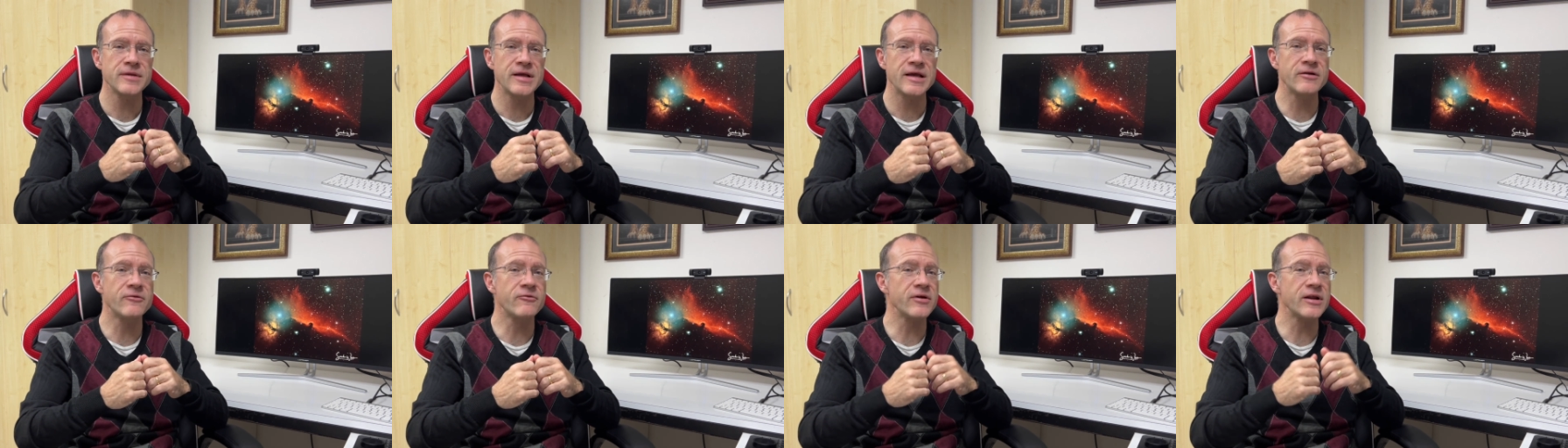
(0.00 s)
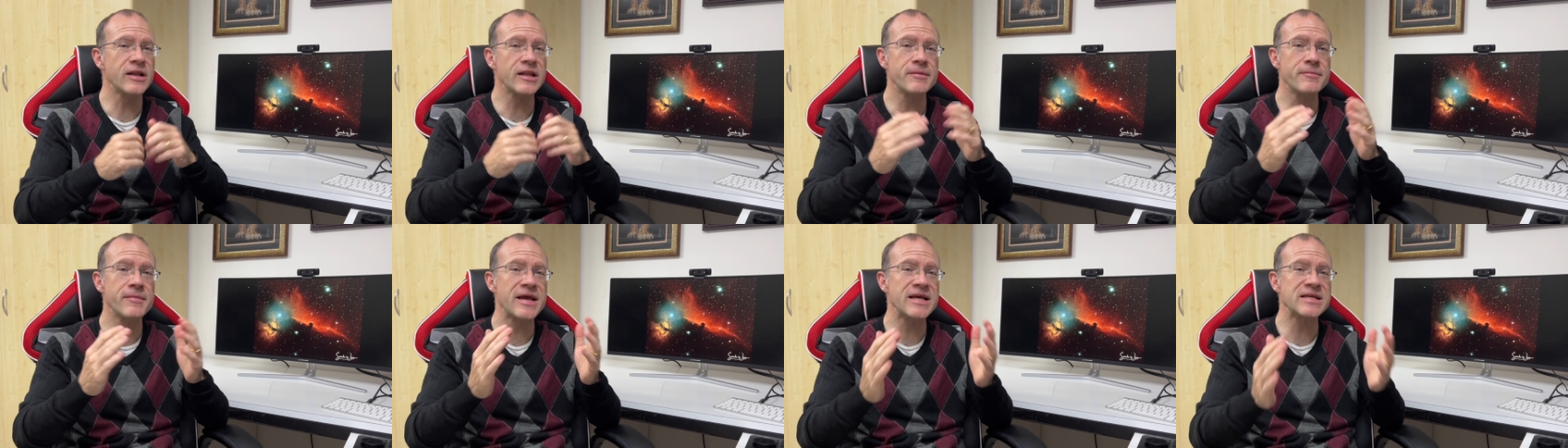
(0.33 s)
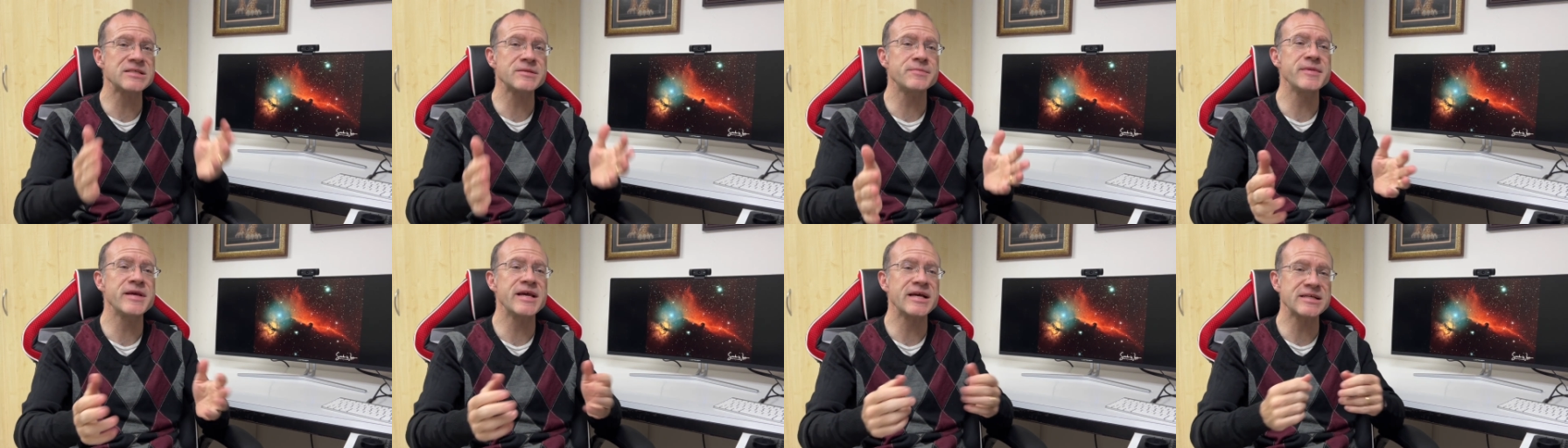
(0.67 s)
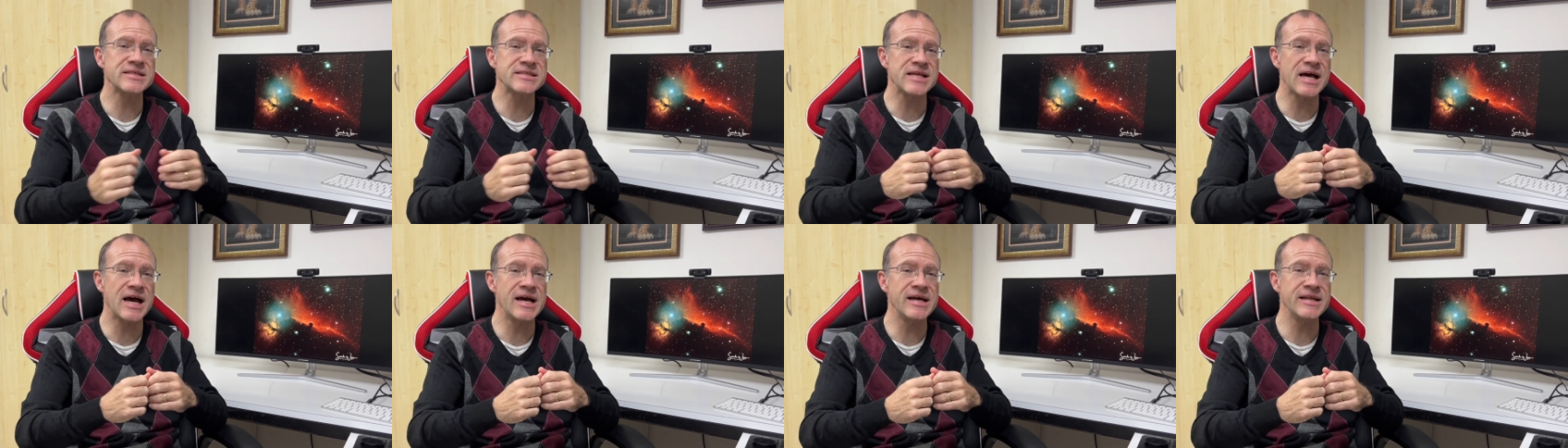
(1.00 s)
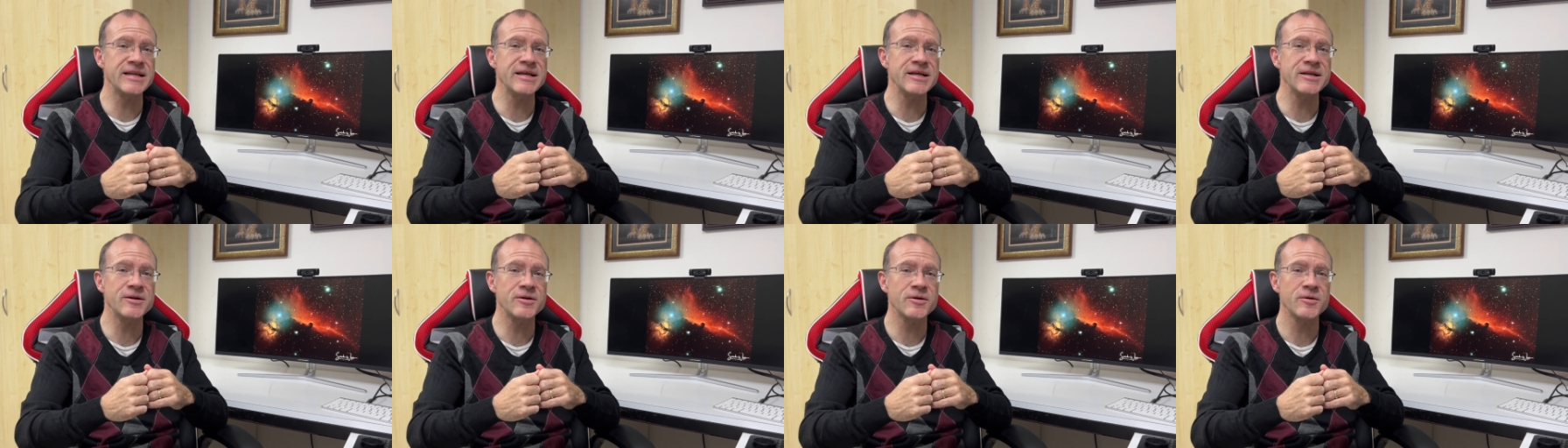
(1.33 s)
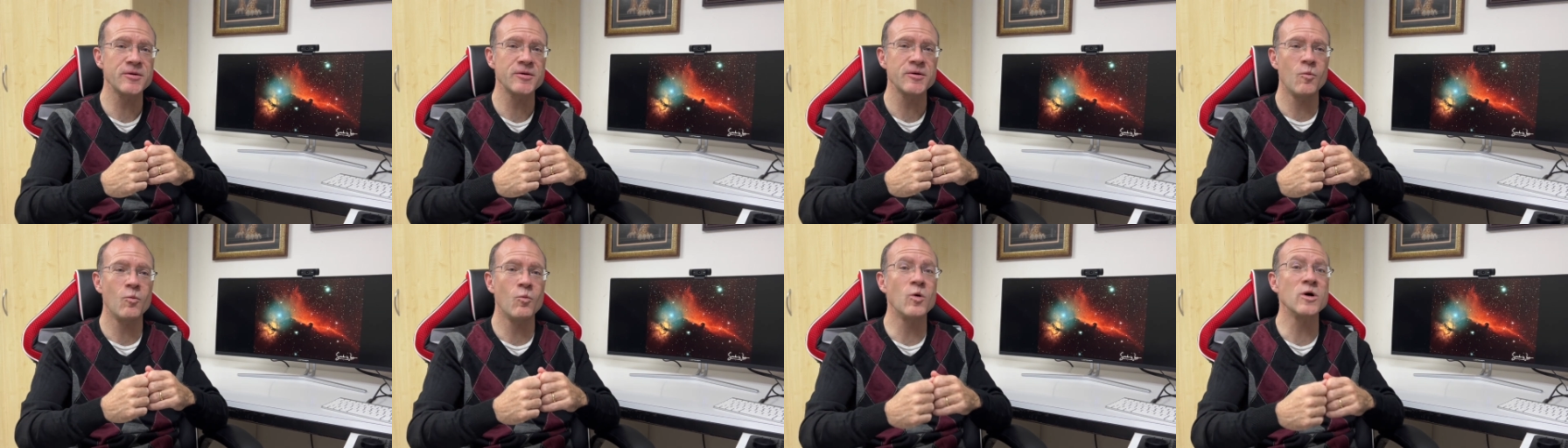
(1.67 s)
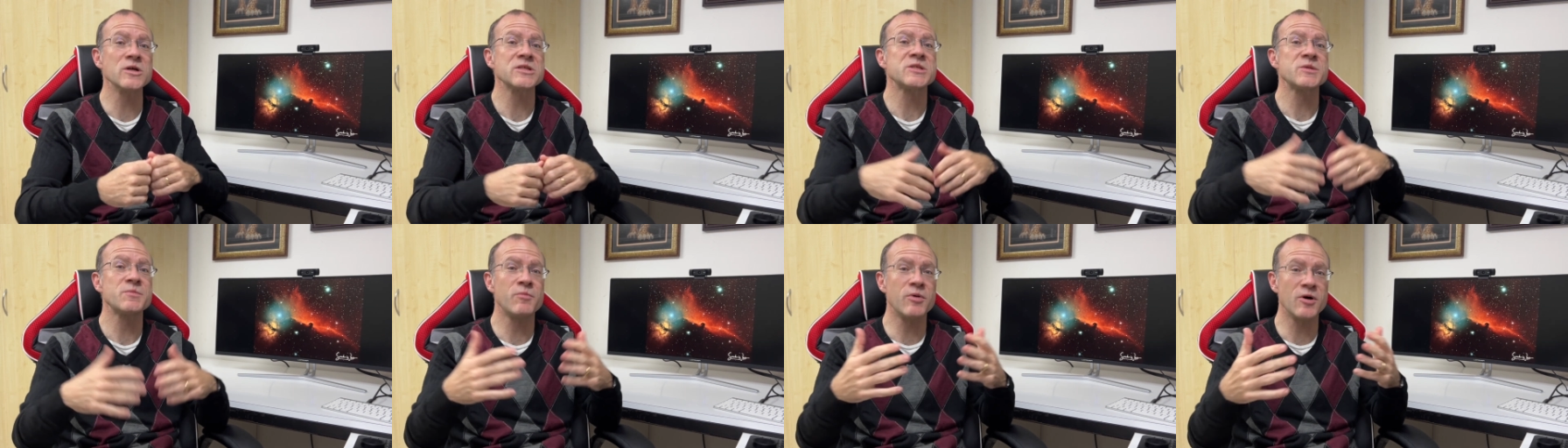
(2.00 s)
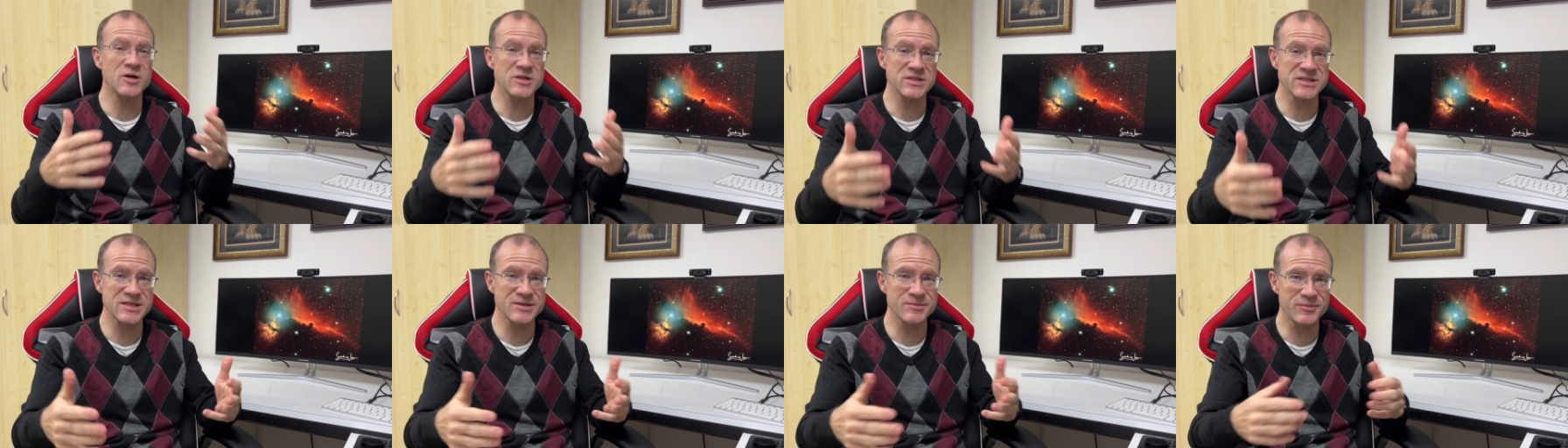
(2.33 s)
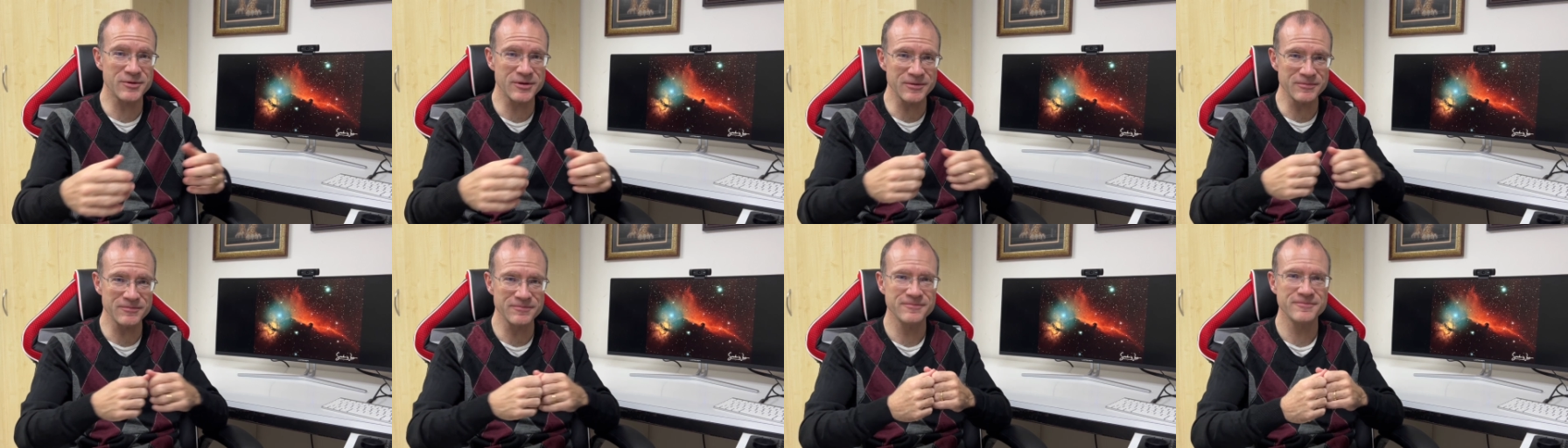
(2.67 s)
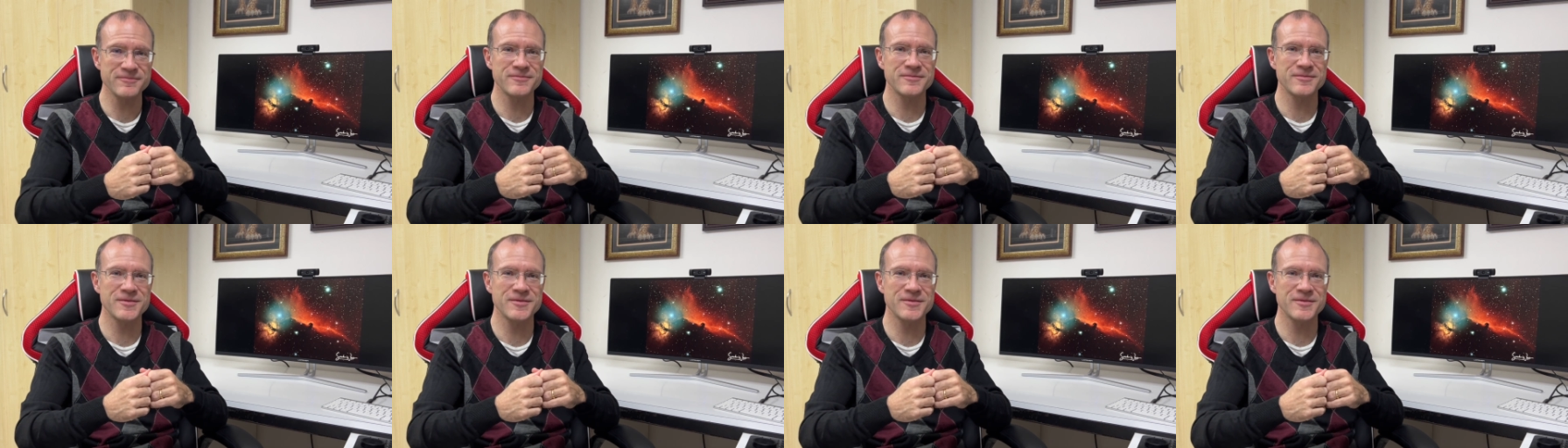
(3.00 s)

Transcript: It really makes me excited what's possible